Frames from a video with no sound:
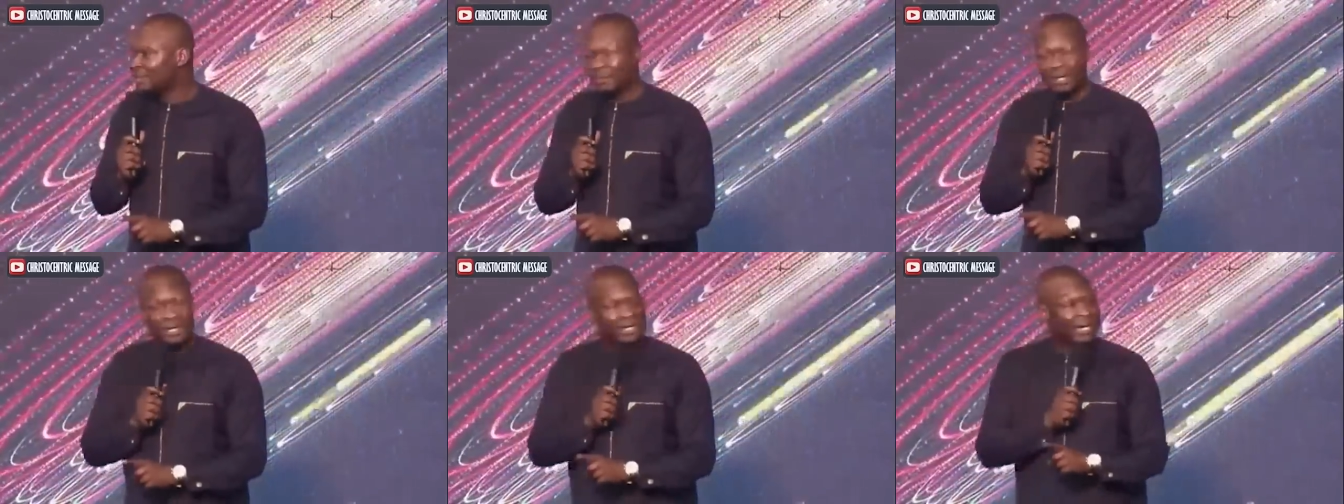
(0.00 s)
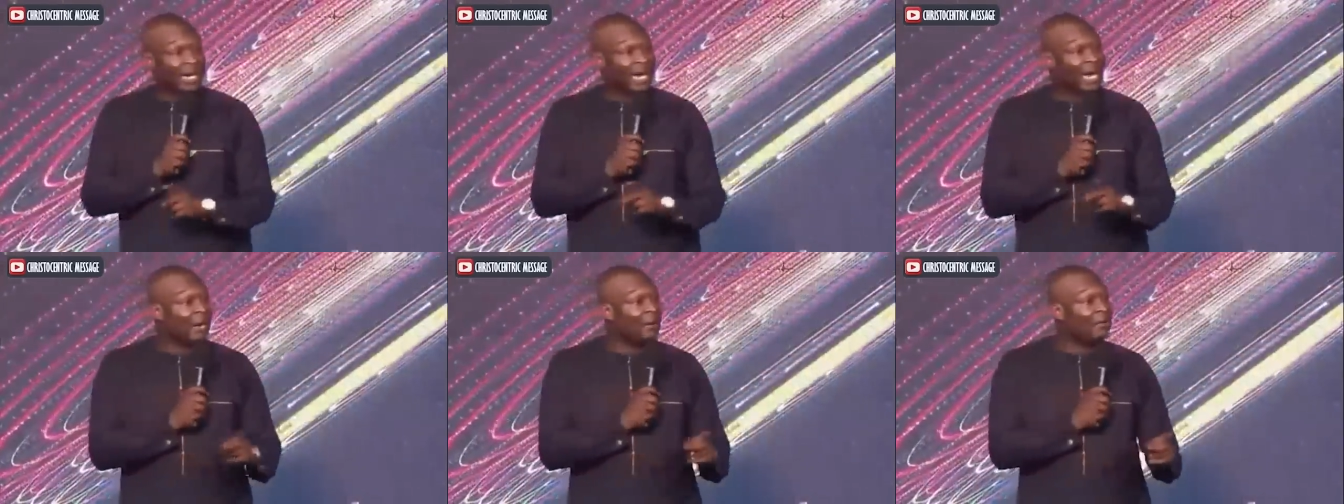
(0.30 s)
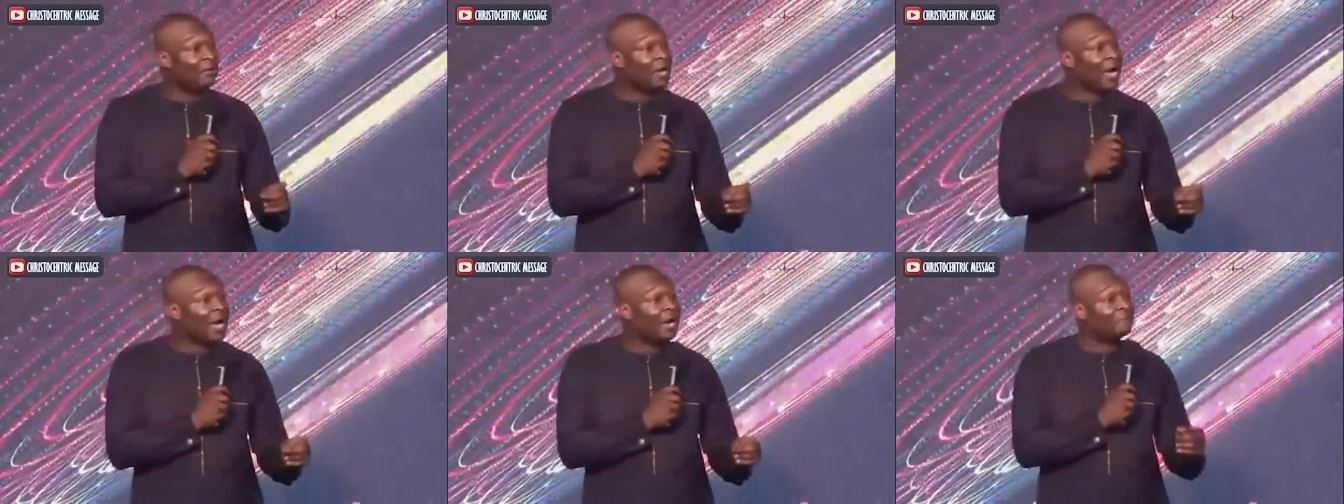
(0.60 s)
But
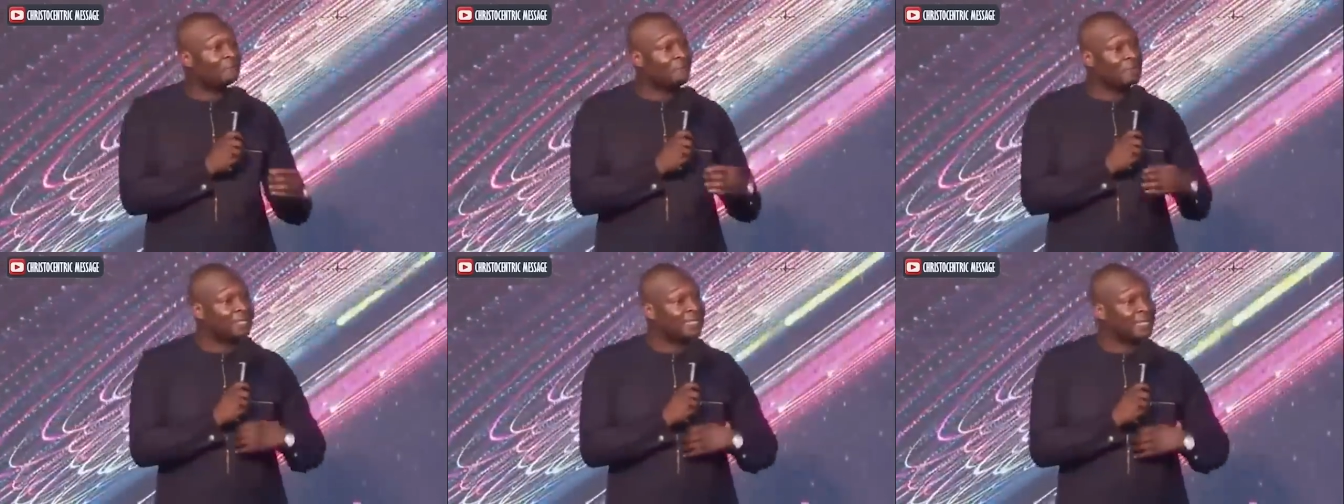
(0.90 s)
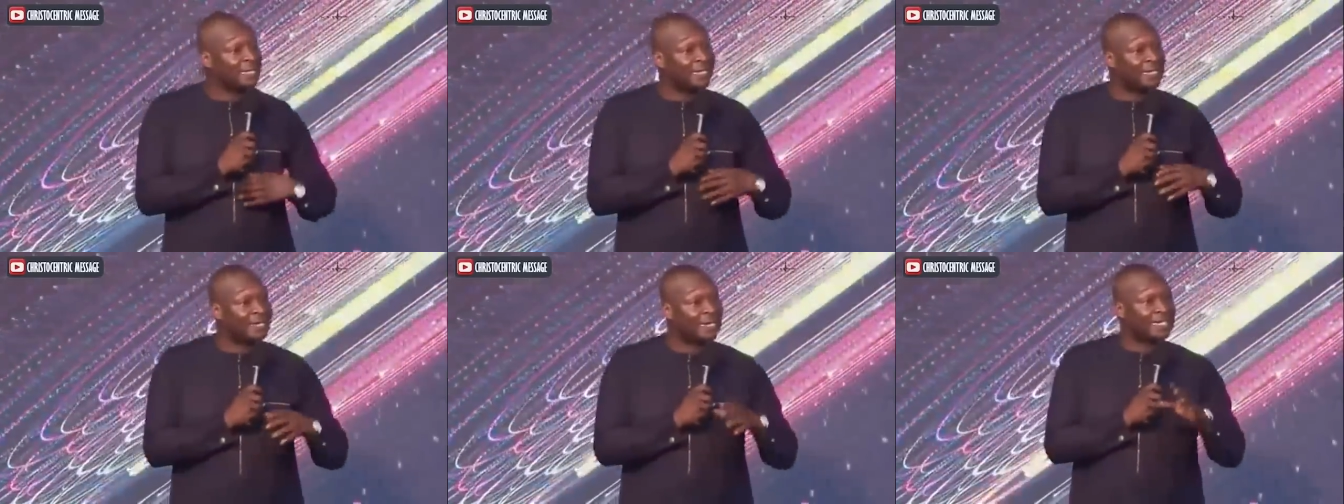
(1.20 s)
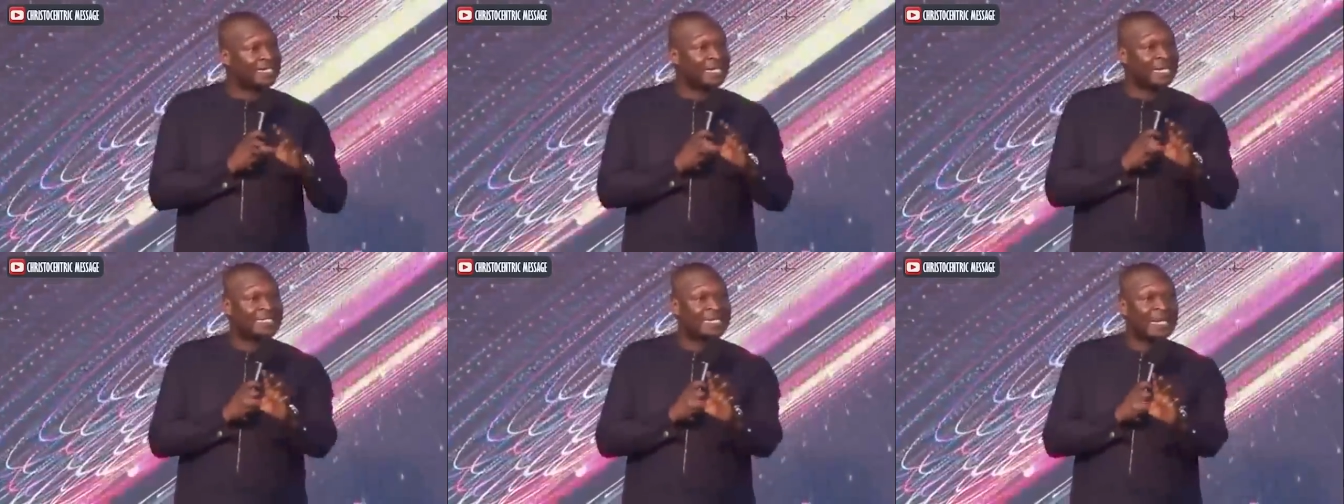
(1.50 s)
now I've been the
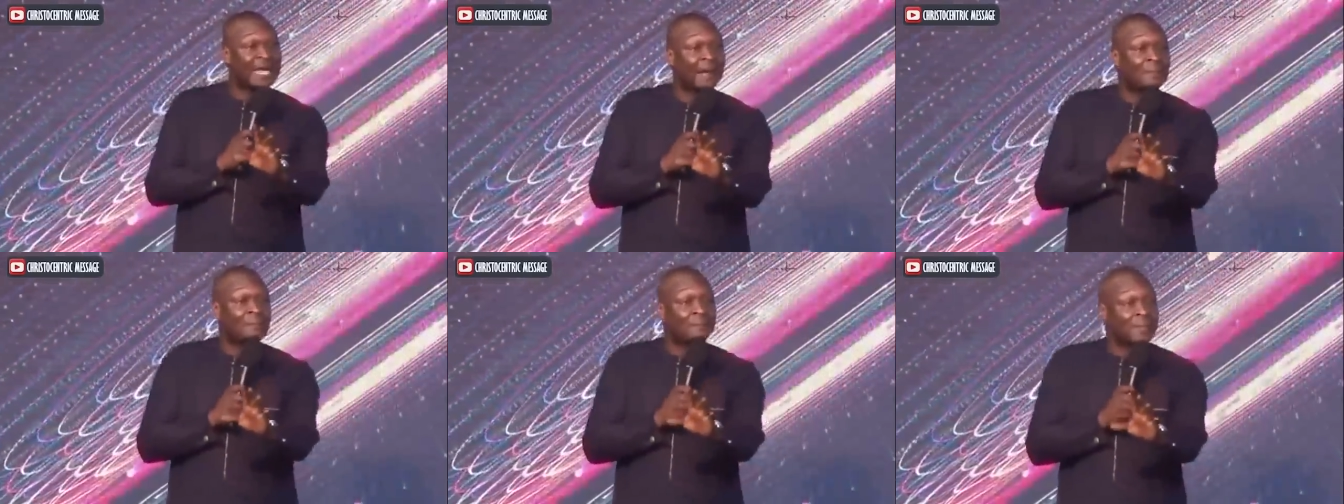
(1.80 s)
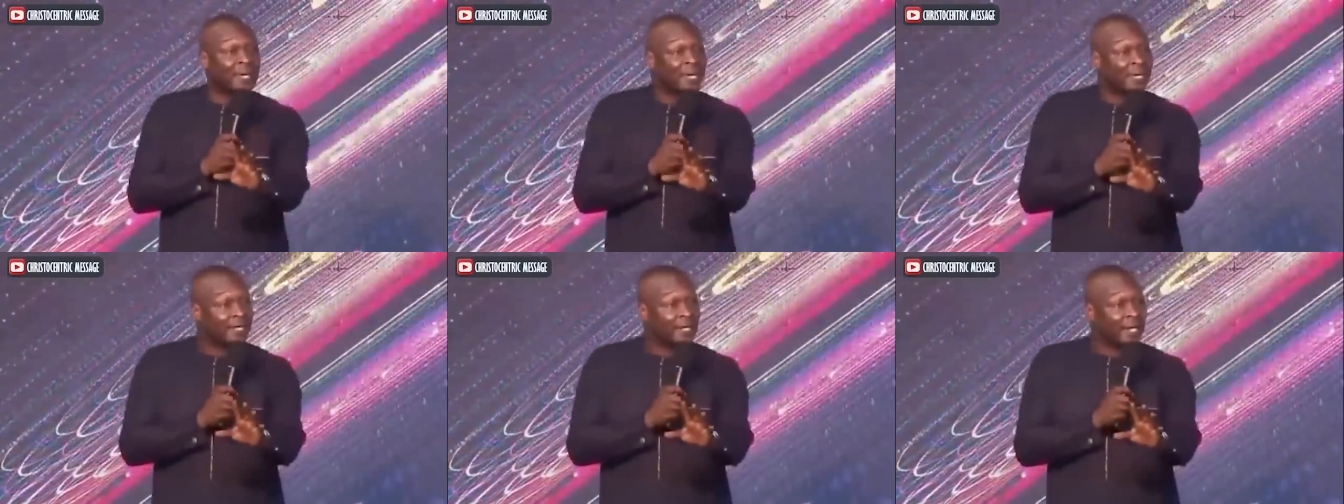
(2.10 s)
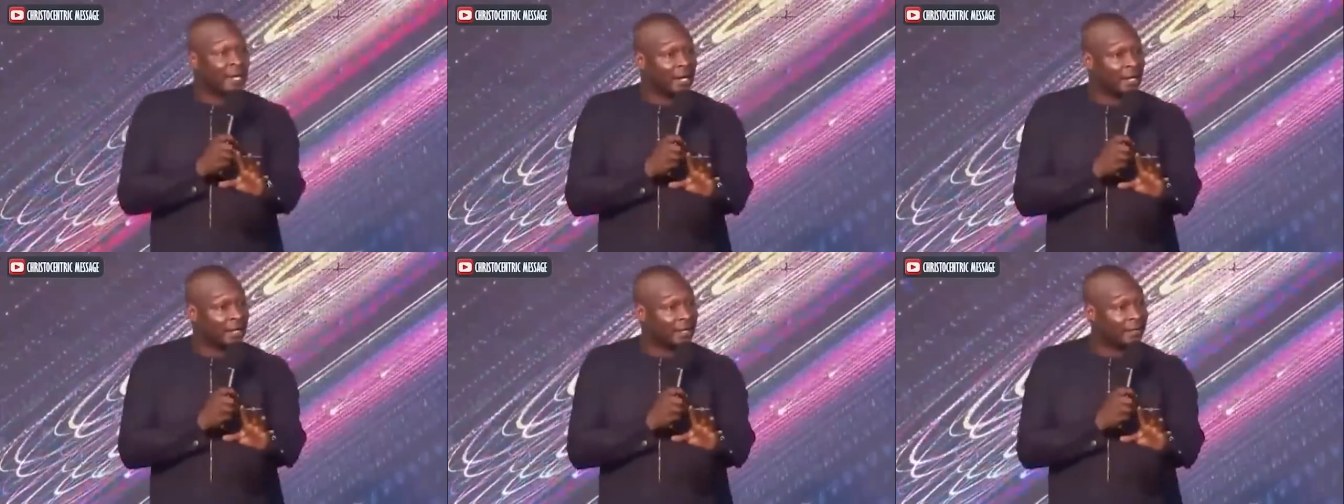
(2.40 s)
greatest campaigner